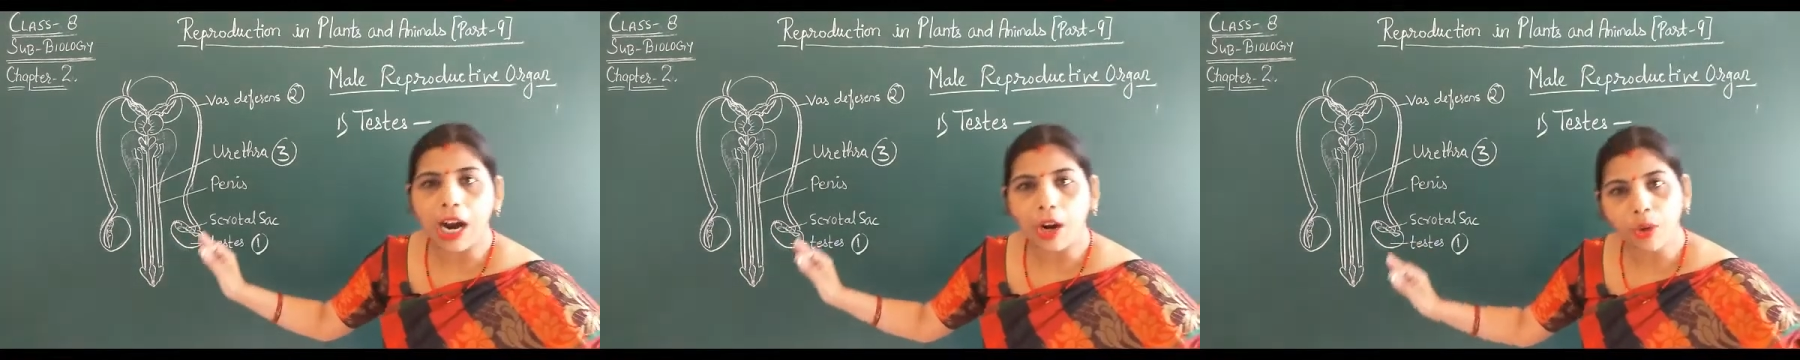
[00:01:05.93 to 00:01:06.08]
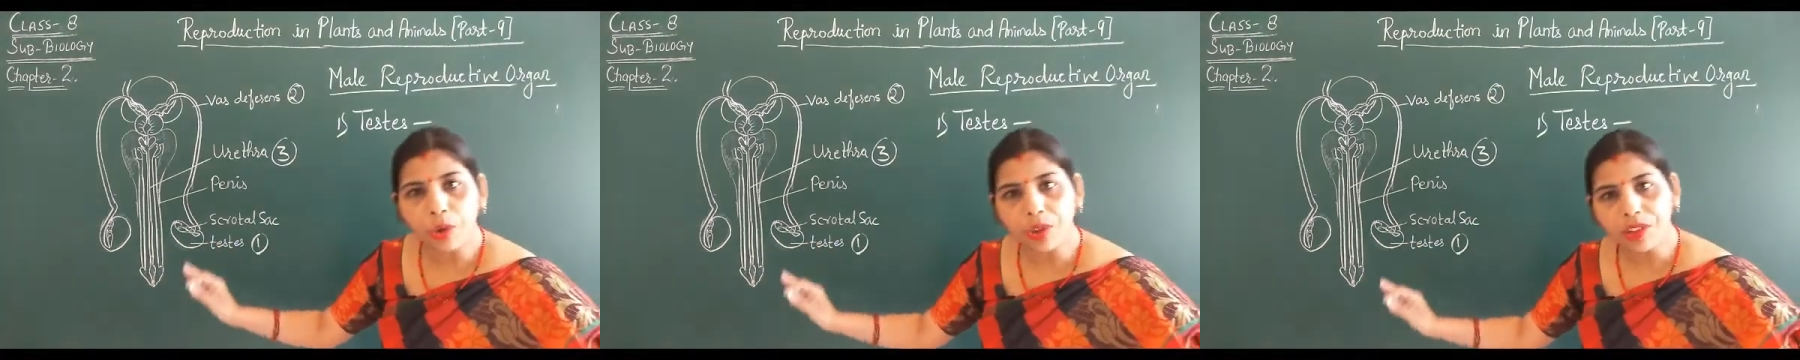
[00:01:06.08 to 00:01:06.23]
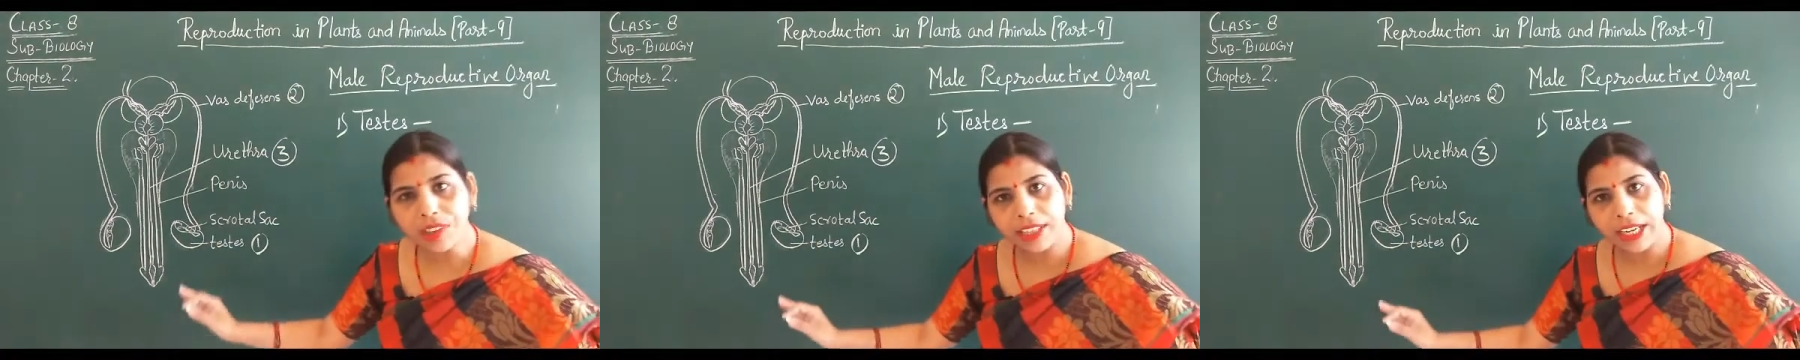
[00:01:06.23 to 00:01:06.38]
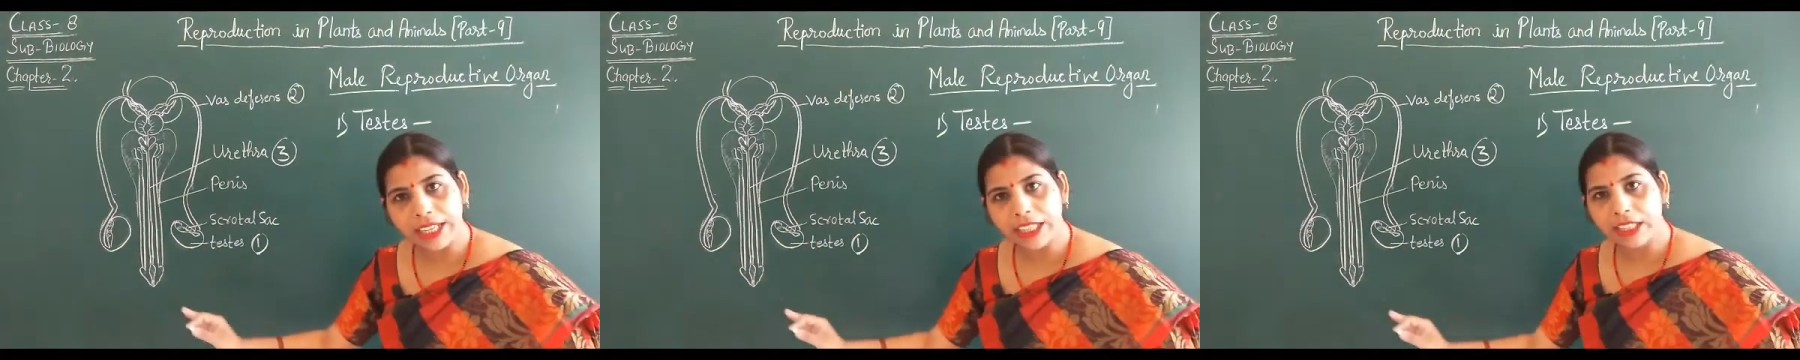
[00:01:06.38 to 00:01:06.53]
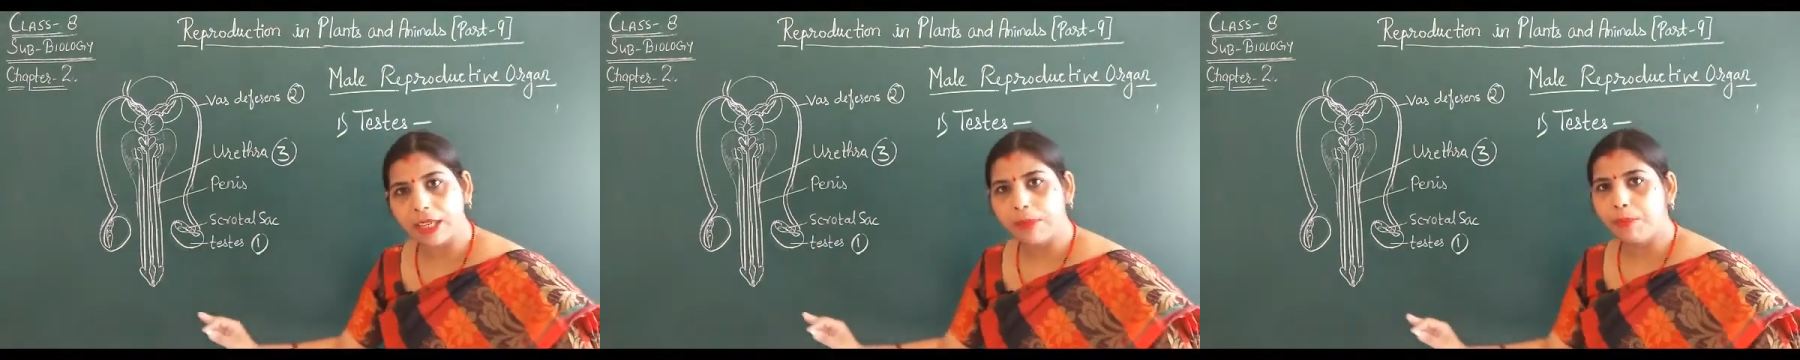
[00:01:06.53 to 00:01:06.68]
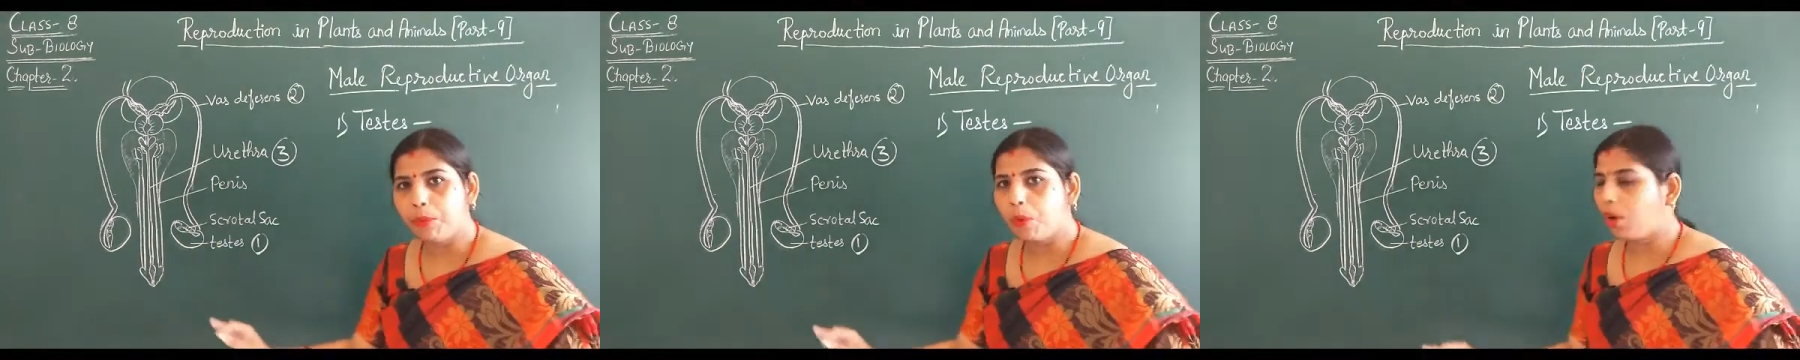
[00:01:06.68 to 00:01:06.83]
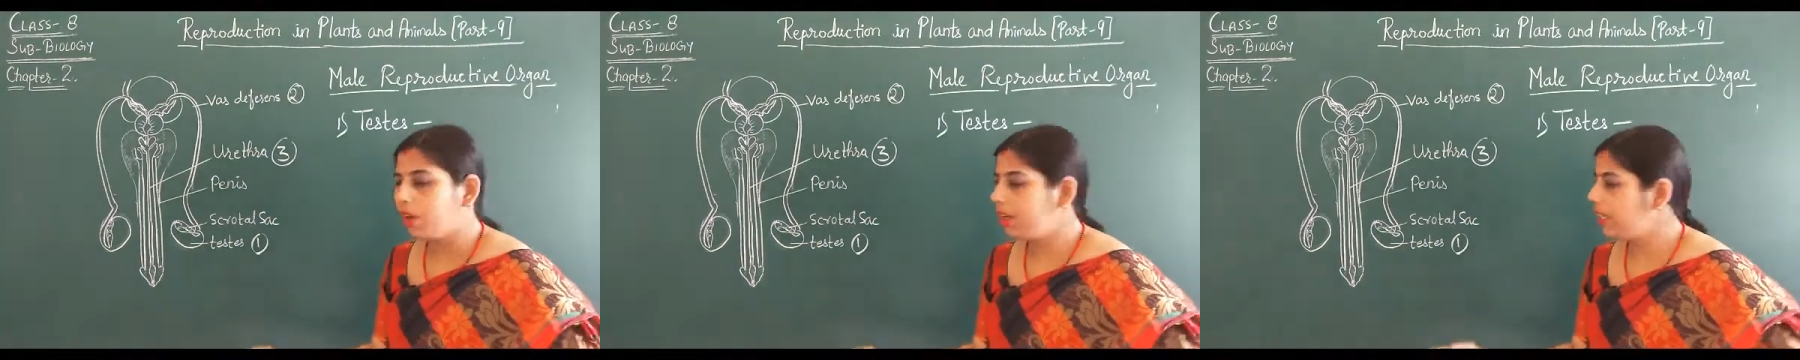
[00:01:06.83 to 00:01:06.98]
outside
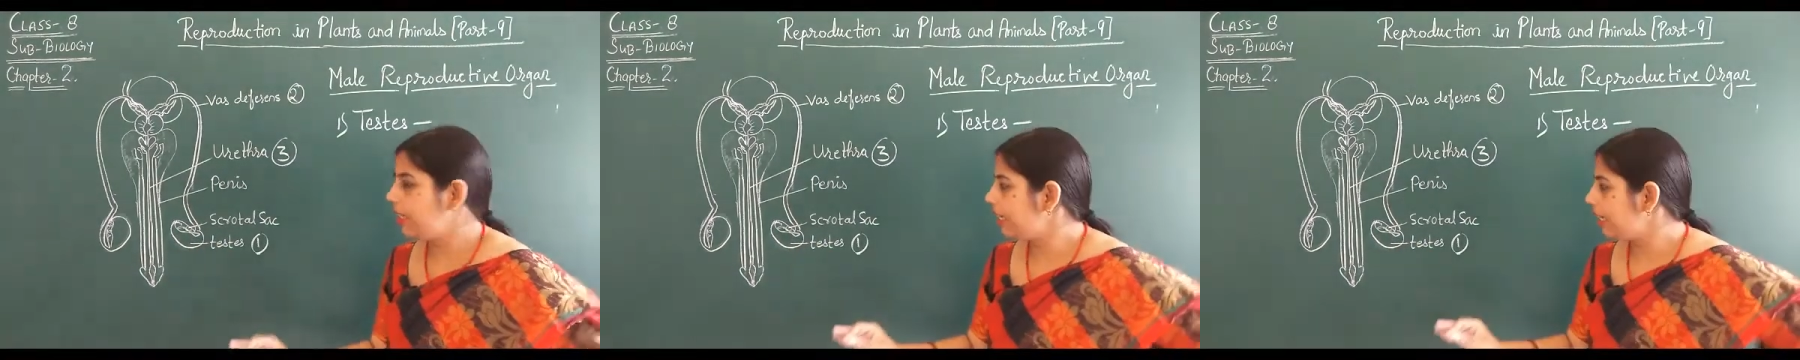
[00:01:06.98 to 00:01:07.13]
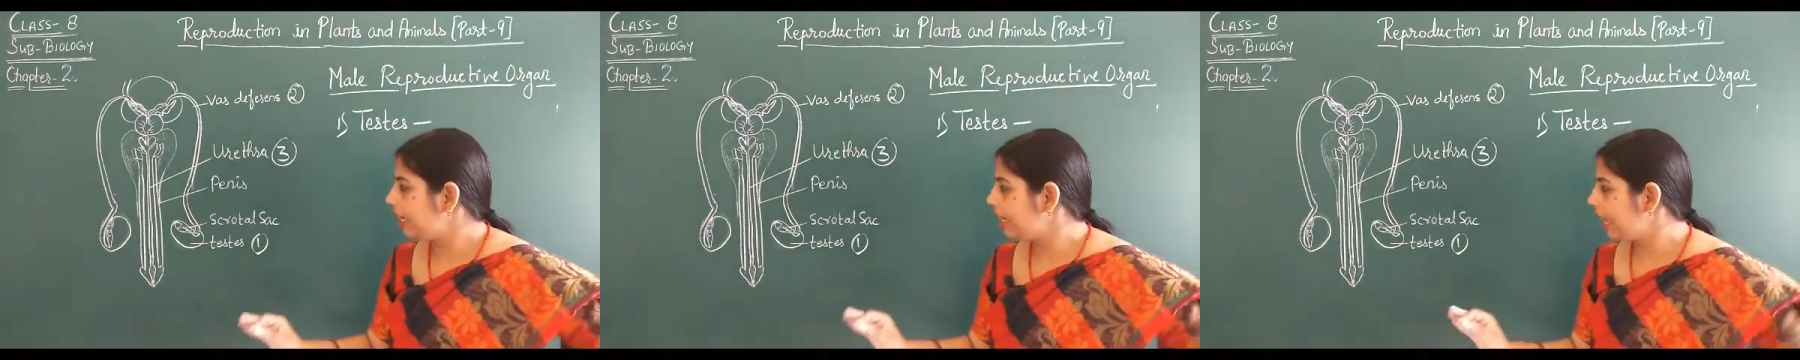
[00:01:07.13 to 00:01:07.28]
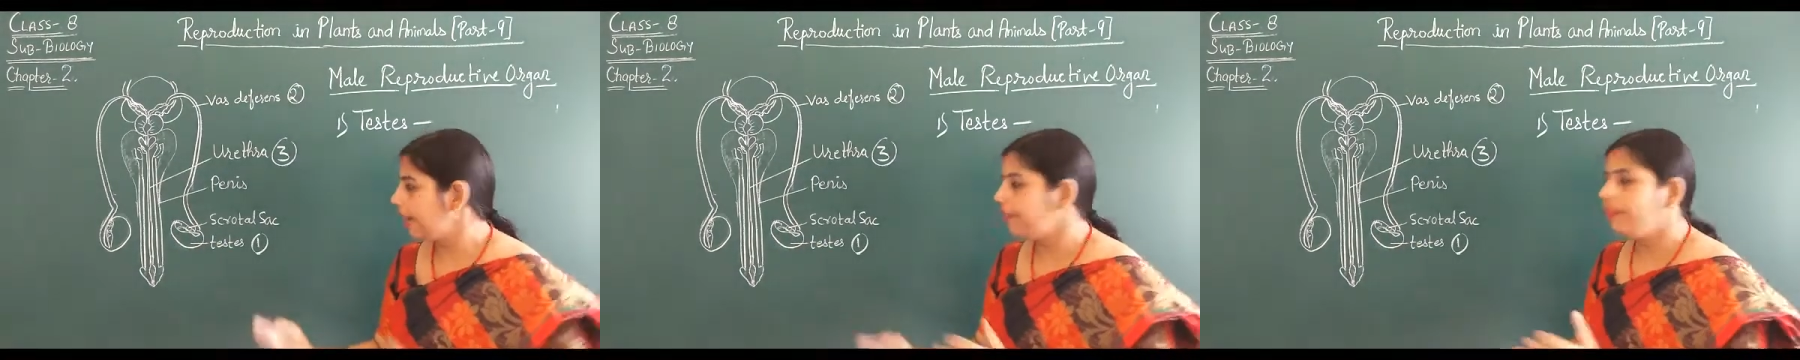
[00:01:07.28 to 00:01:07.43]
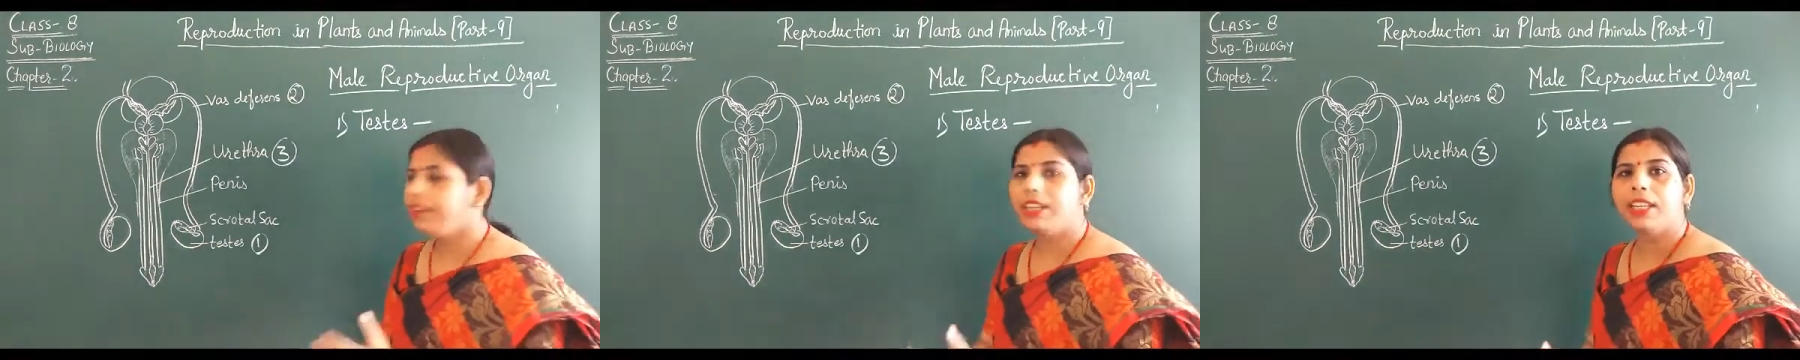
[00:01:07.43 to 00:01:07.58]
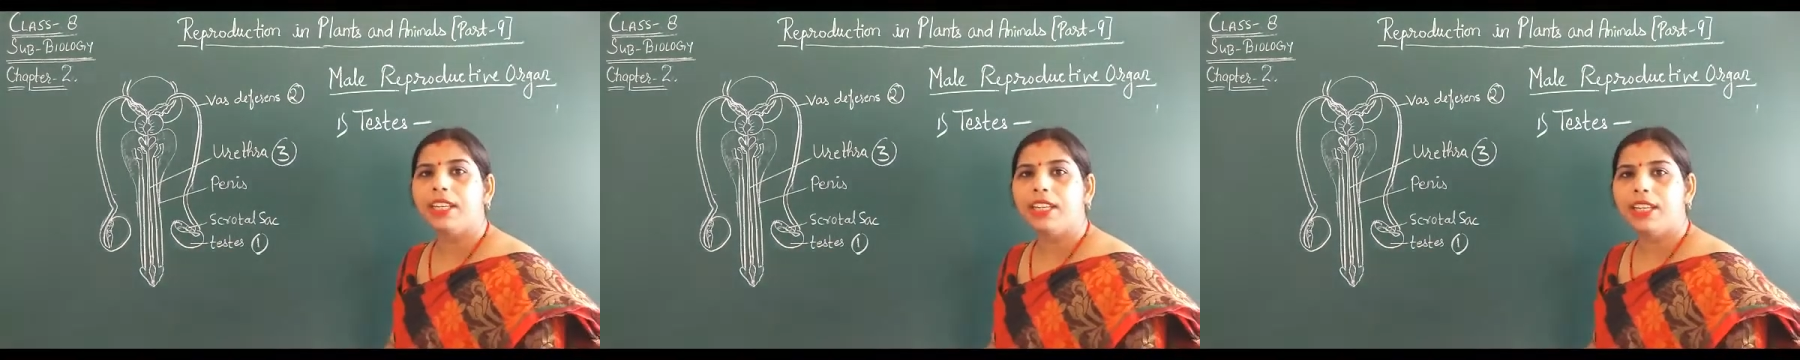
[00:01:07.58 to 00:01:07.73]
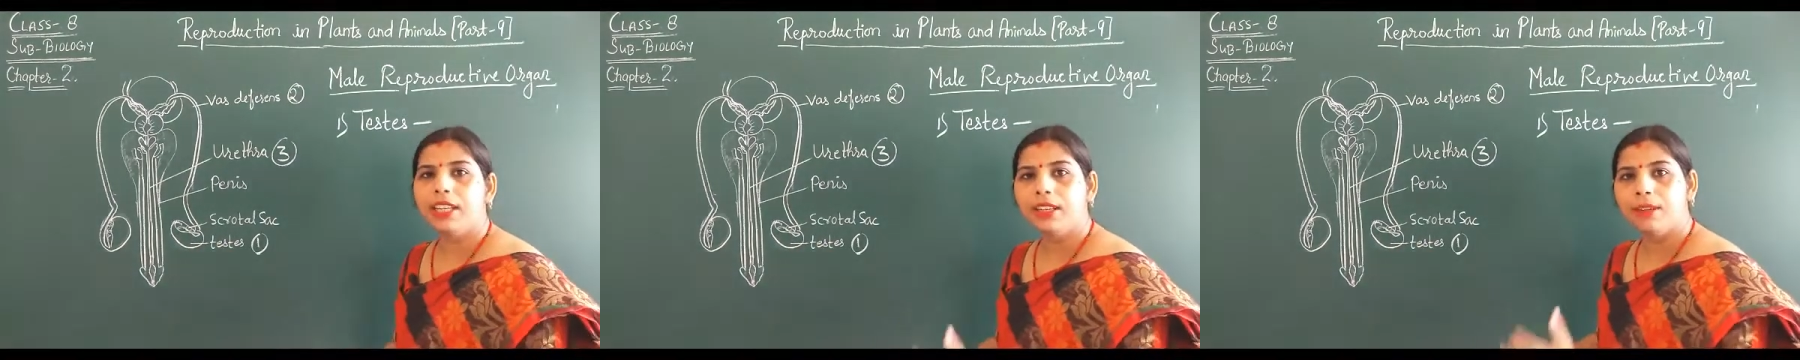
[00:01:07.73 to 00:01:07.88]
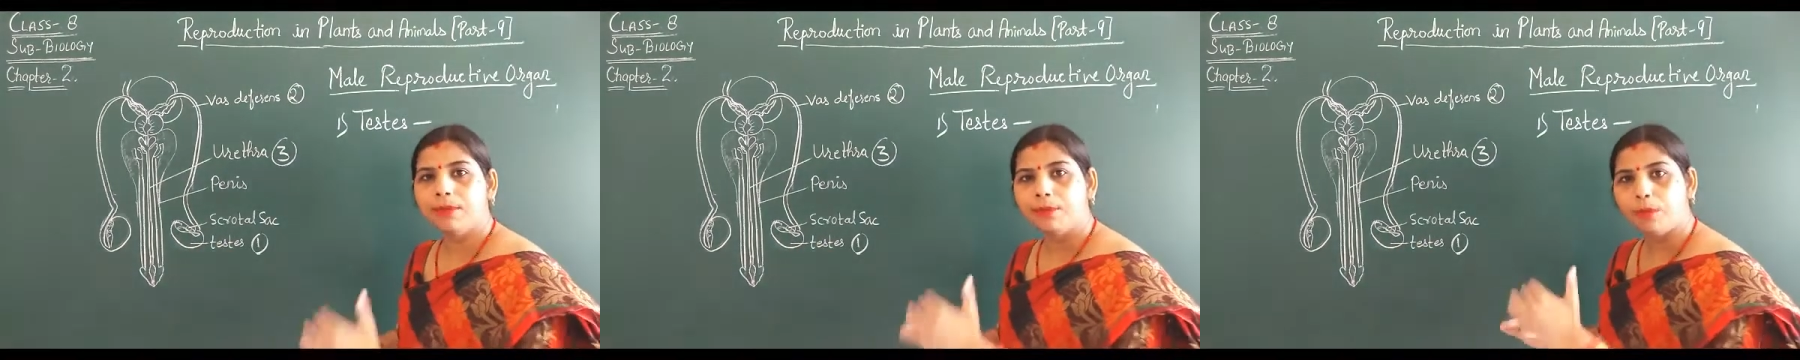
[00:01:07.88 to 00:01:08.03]
the body
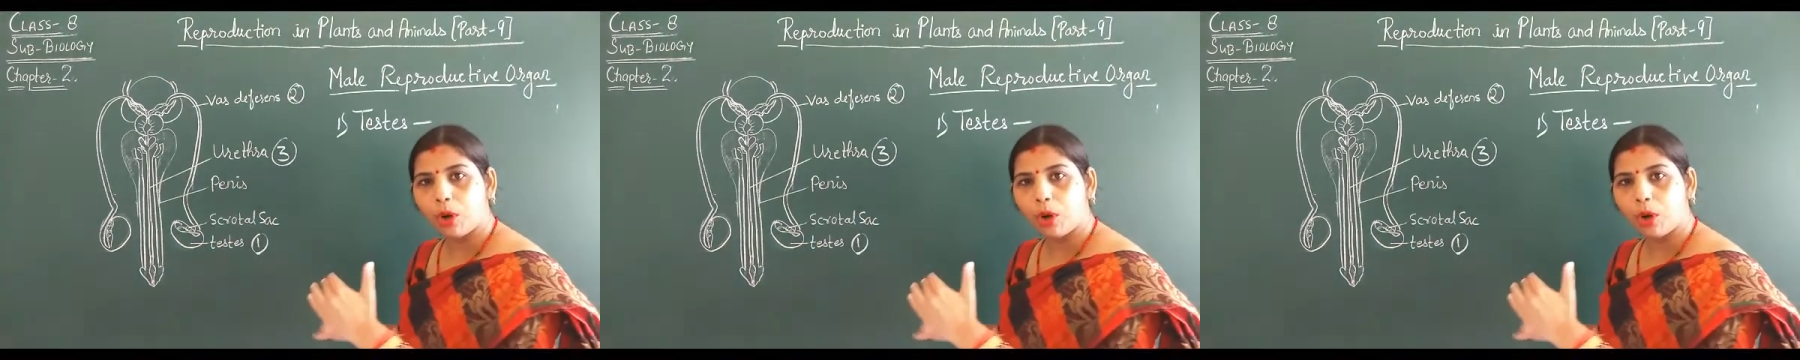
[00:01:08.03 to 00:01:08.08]
cavity.